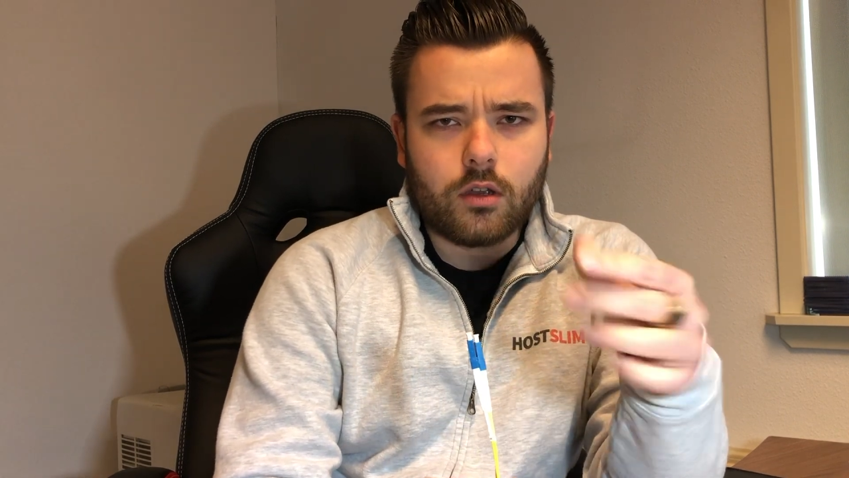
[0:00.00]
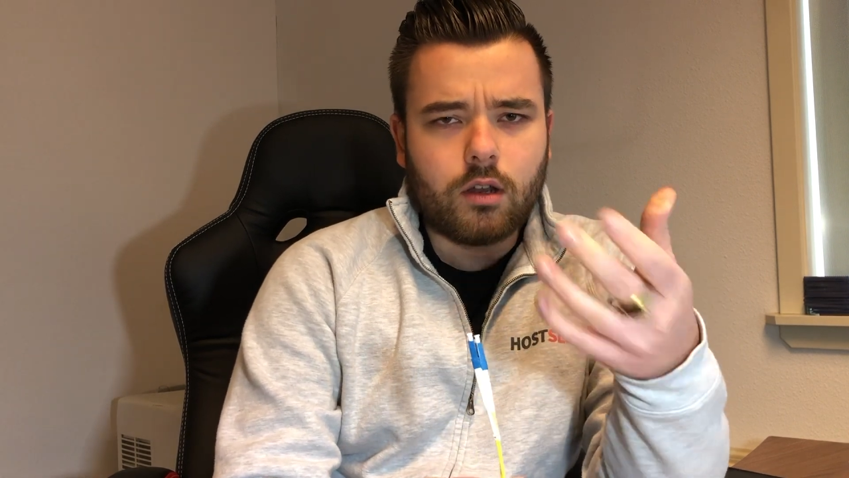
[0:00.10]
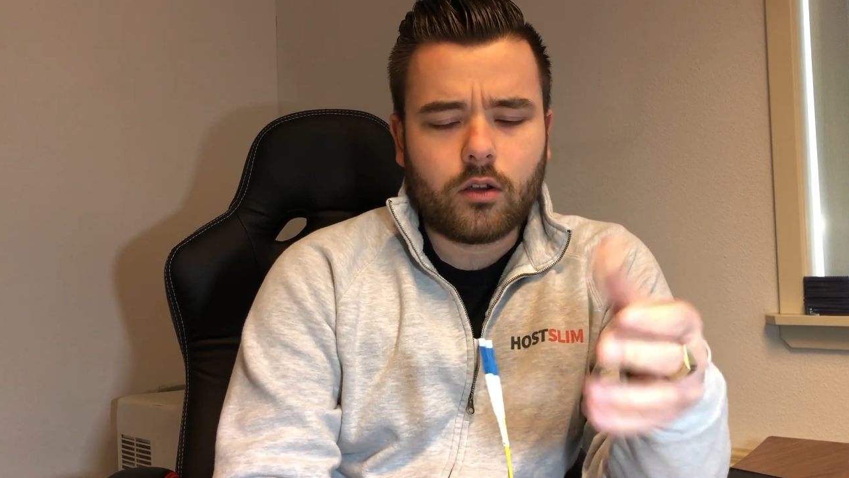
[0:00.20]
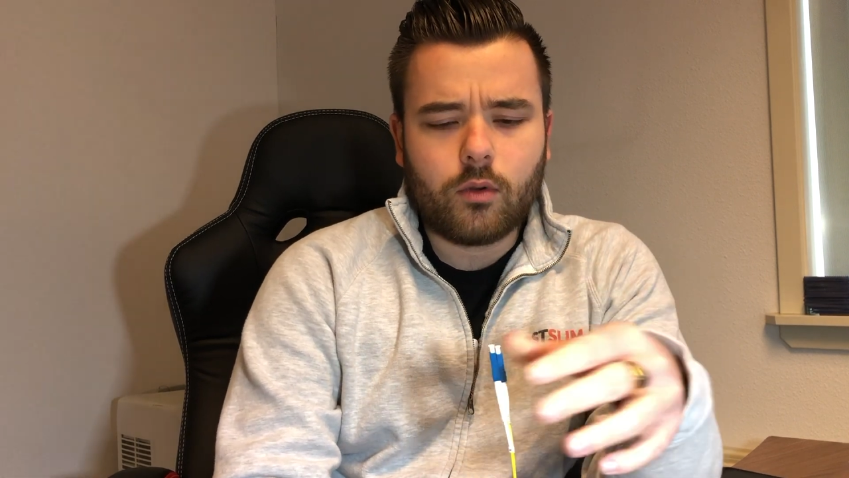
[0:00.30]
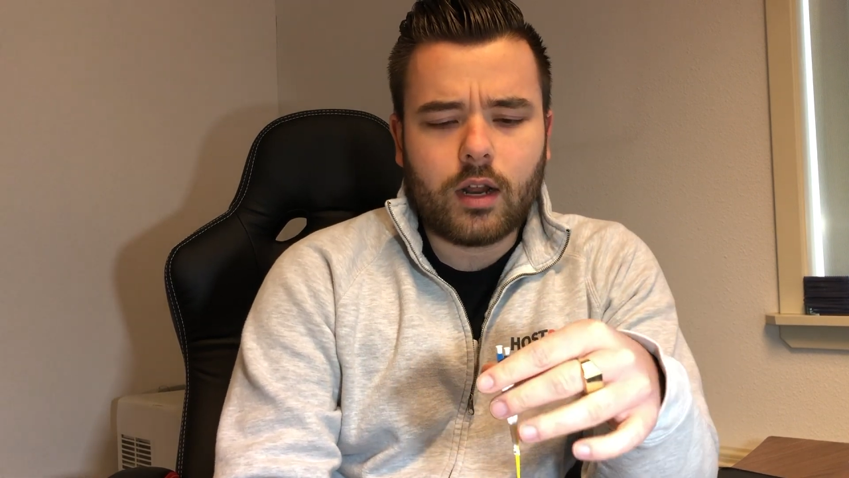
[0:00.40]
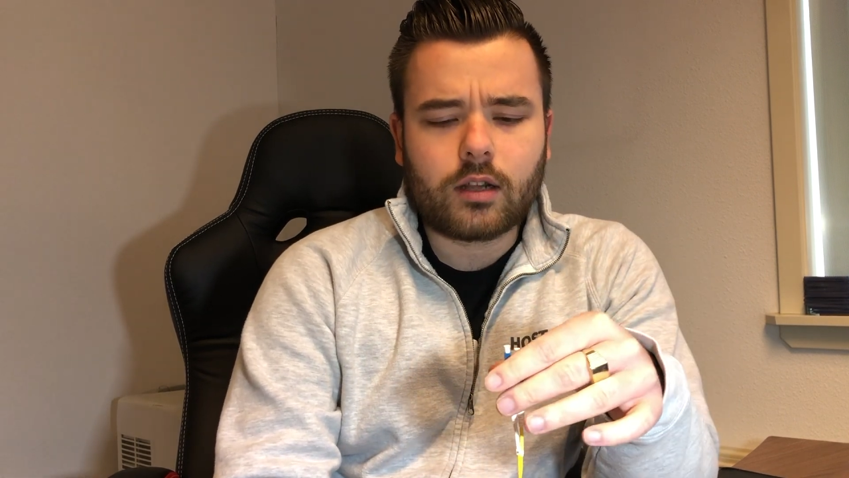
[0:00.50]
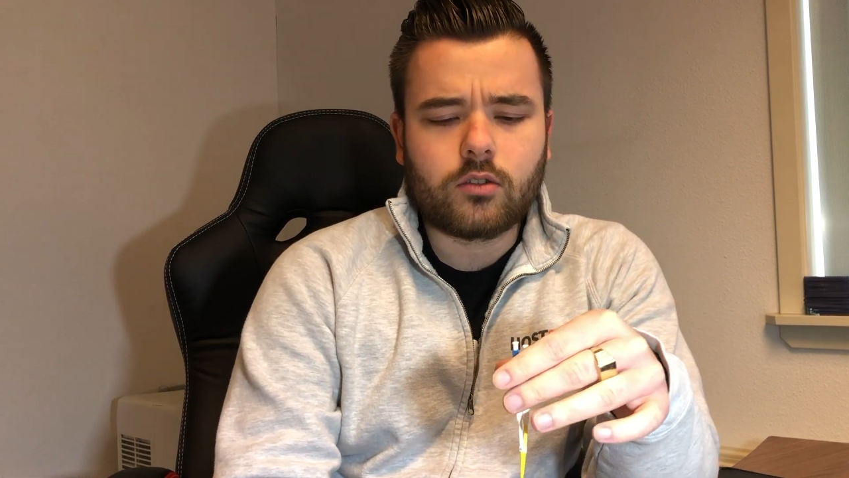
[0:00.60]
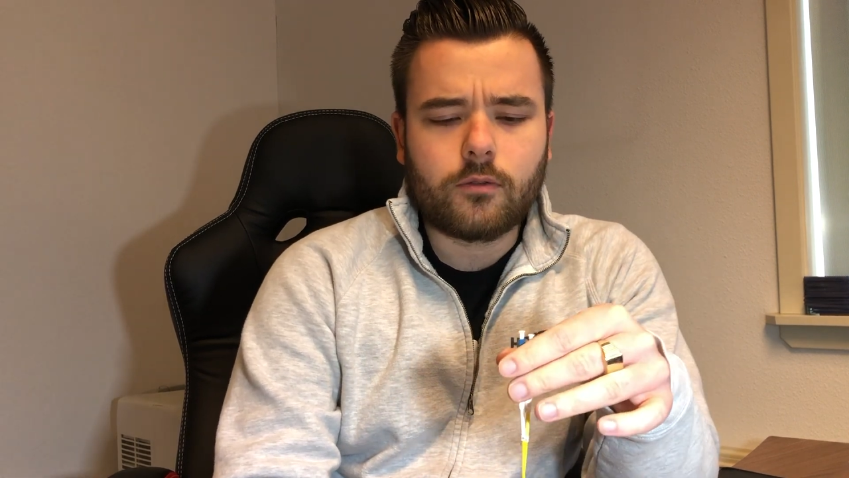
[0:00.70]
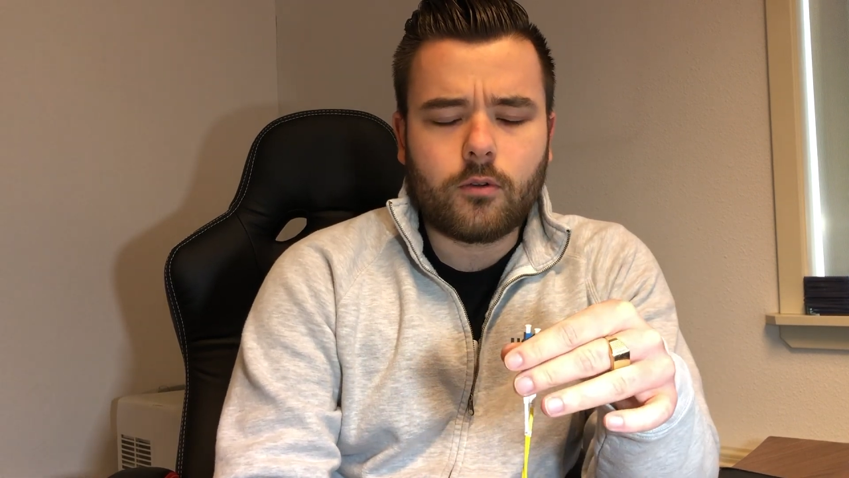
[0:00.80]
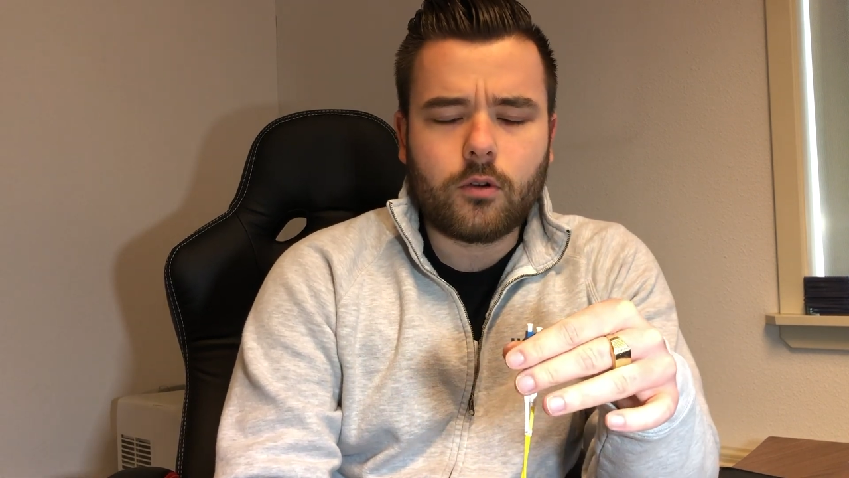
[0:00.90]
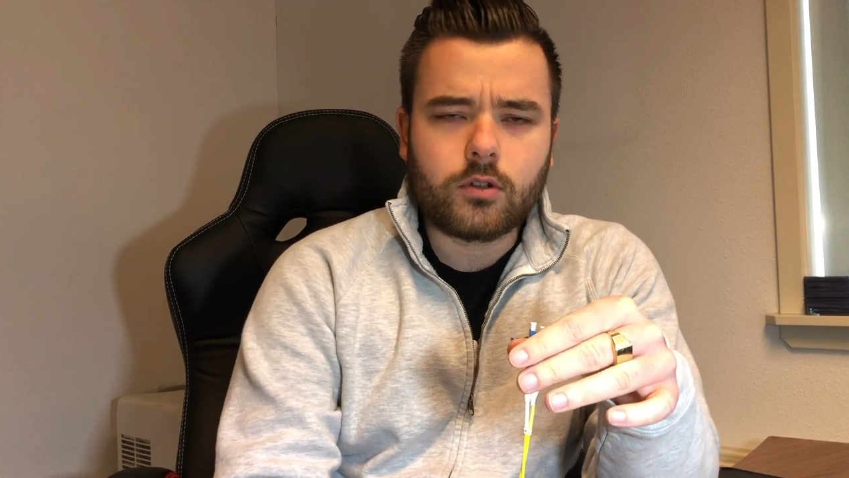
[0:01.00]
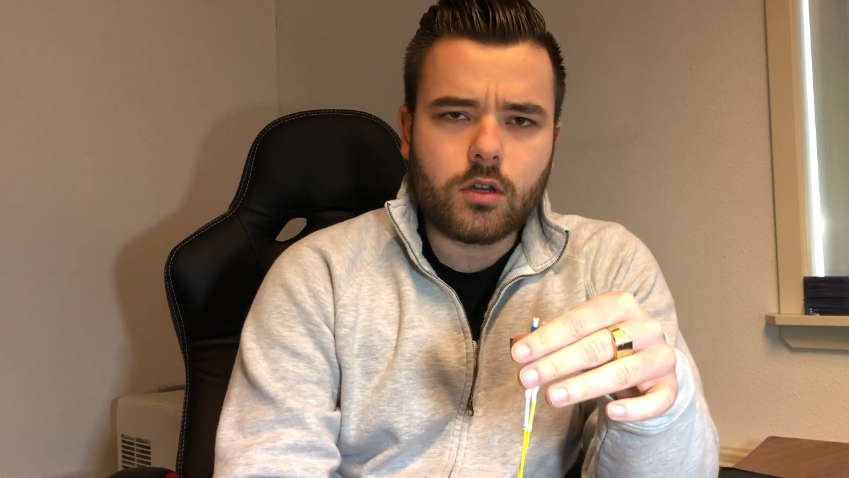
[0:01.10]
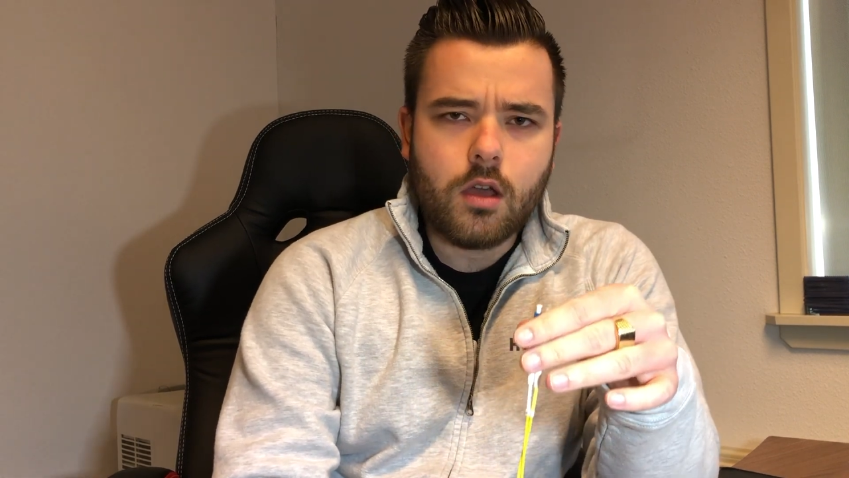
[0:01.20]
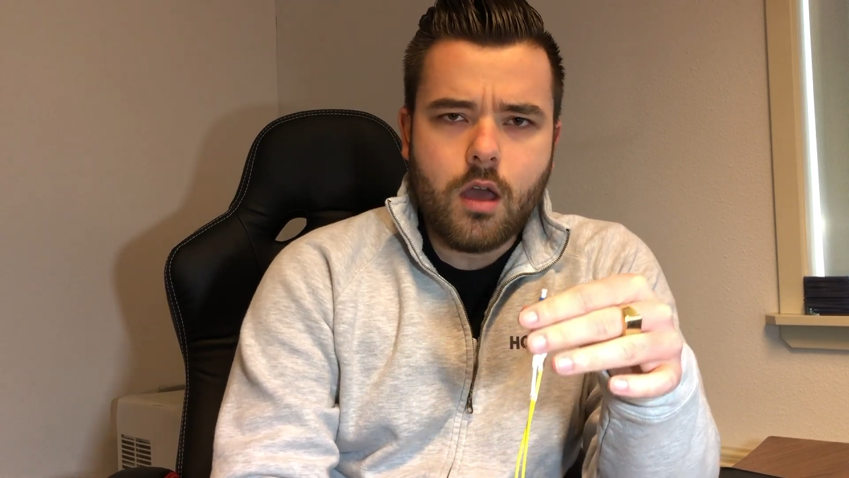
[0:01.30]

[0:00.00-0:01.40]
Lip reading: the connectors of course.